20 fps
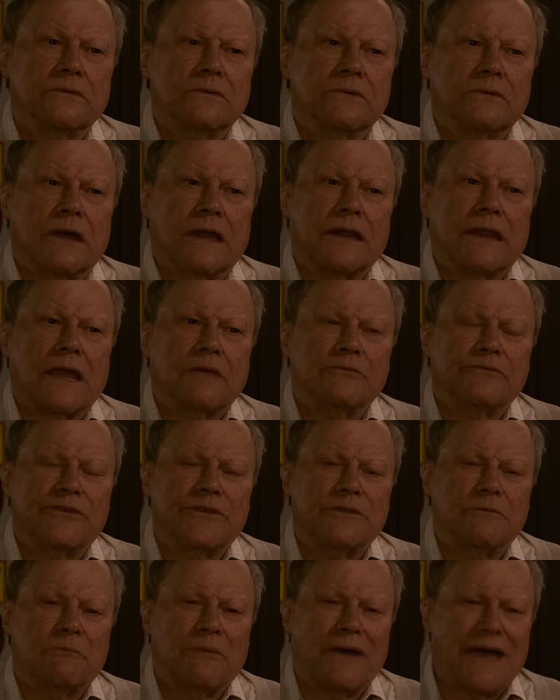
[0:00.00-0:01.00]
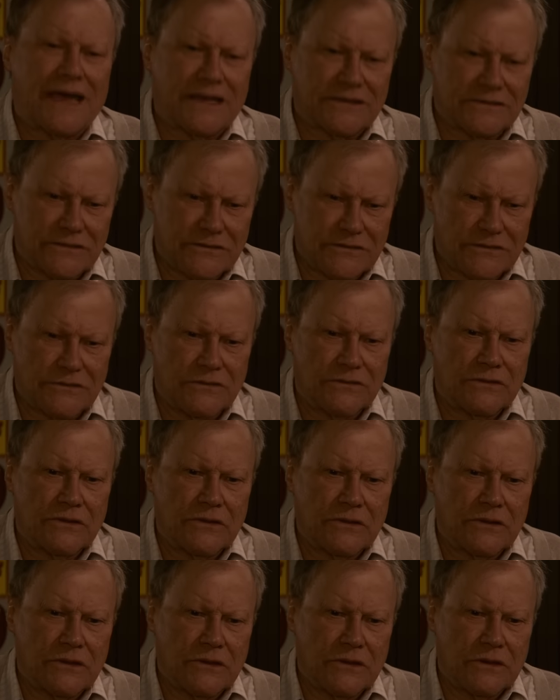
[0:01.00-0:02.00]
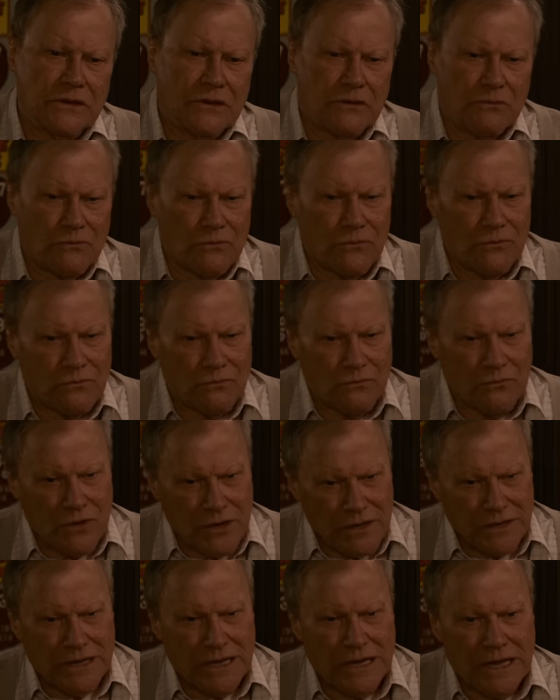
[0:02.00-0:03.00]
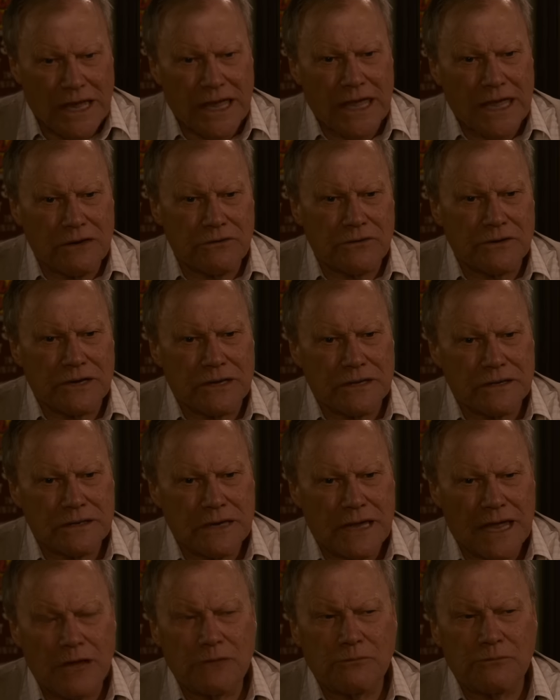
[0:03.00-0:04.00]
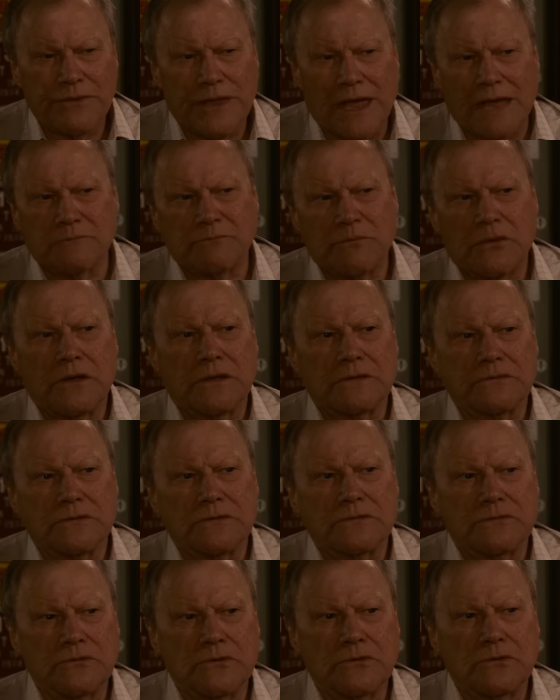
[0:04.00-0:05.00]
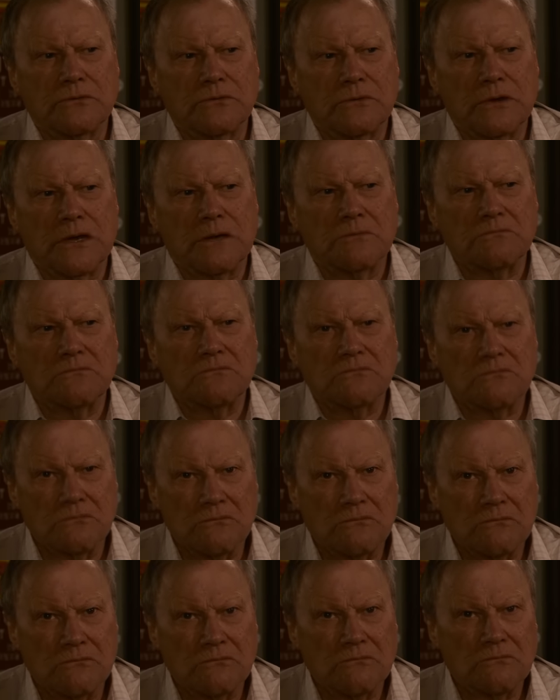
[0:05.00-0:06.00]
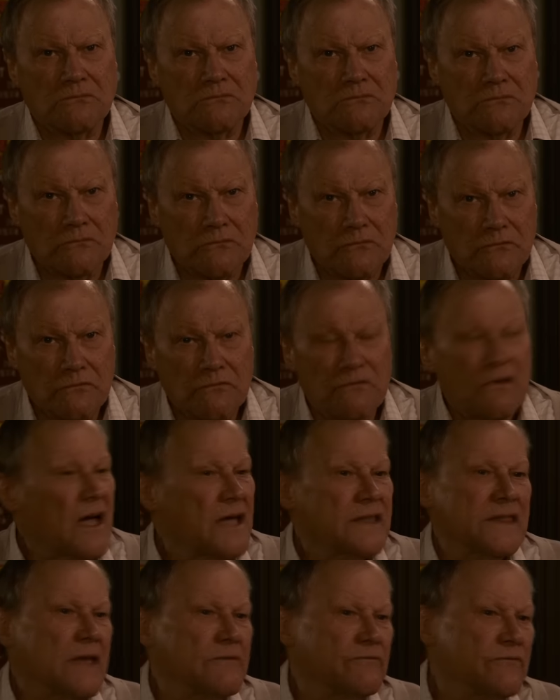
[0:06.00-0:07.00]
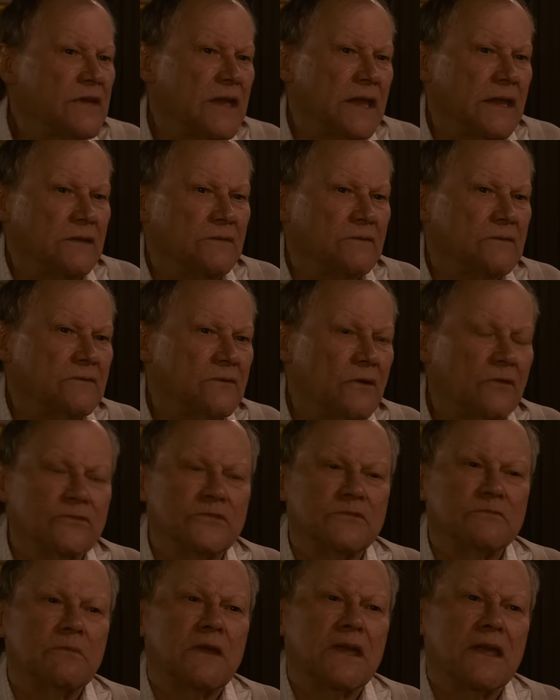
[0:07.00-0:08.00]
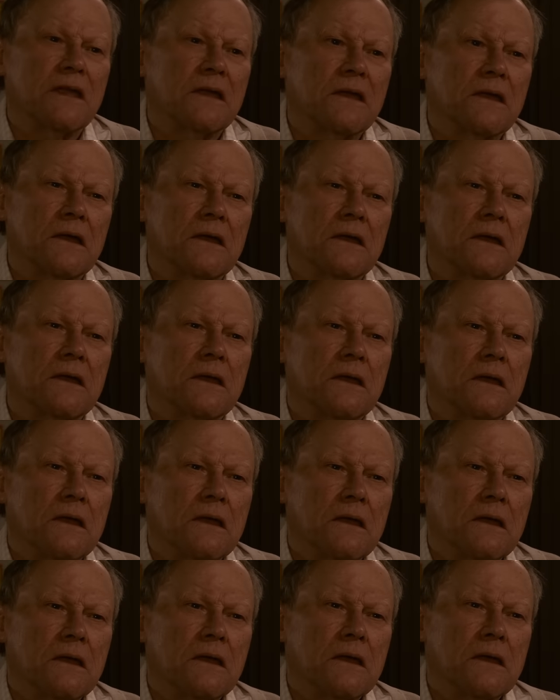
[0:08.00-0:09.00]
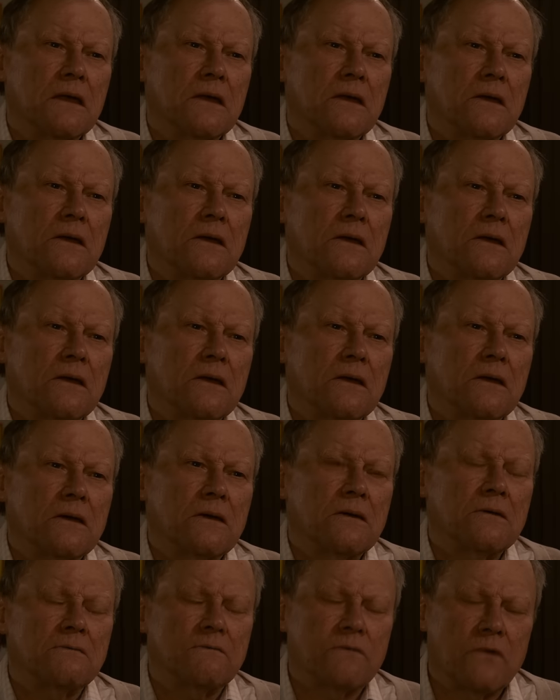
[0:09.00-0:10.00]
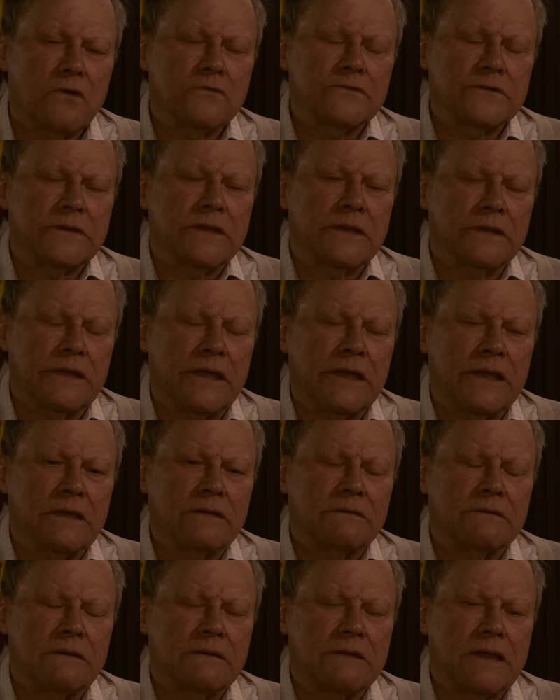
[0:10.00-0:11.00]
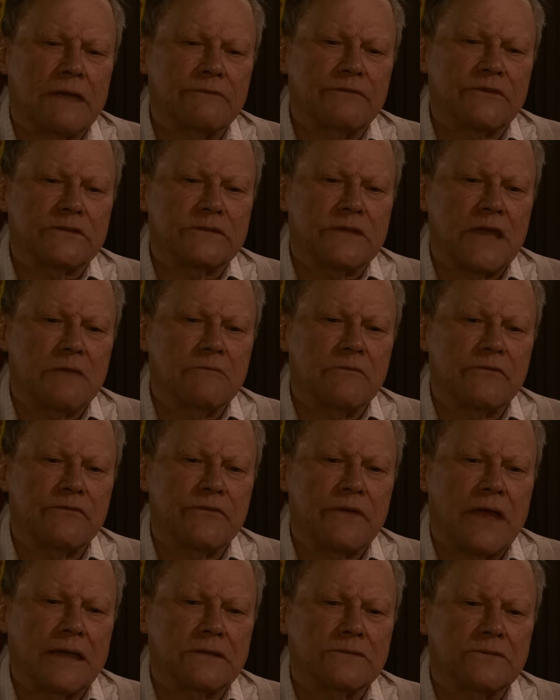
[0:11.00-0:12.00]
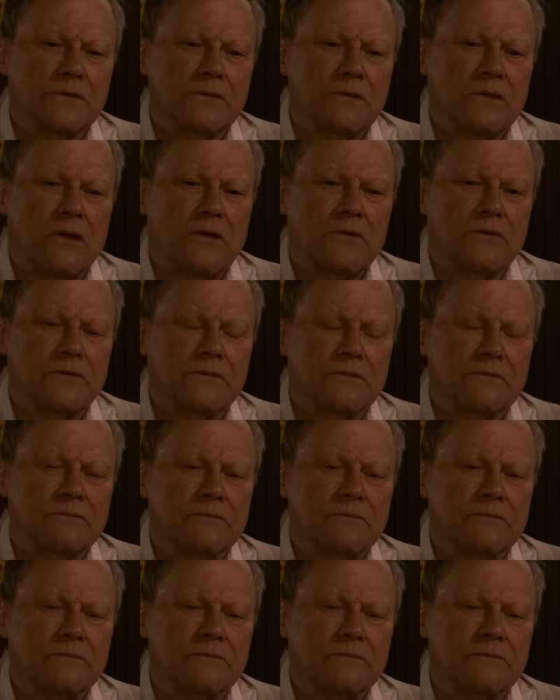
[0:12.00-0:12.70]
who I'd helped in the past. Working here had helped that person to find their feet, so to speak. Unfortunately, it didn't have the same effect on Lauren.